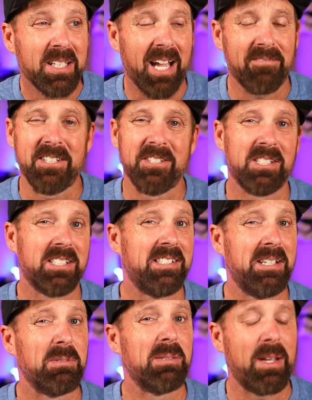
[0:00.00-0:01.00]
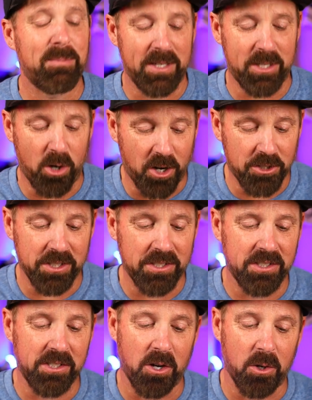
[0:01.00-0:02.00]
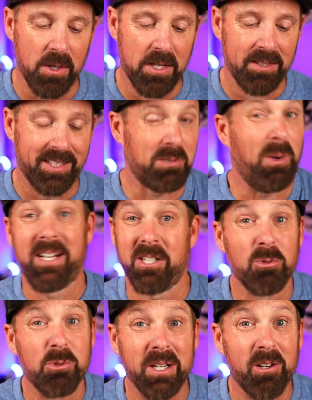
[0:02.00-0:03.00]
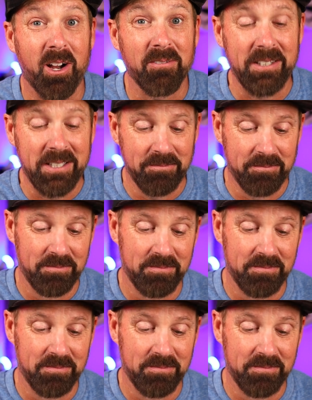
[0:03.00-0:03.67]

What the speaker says: Caffeine just seems to make me nauseous, so that's why I don't drink coffee.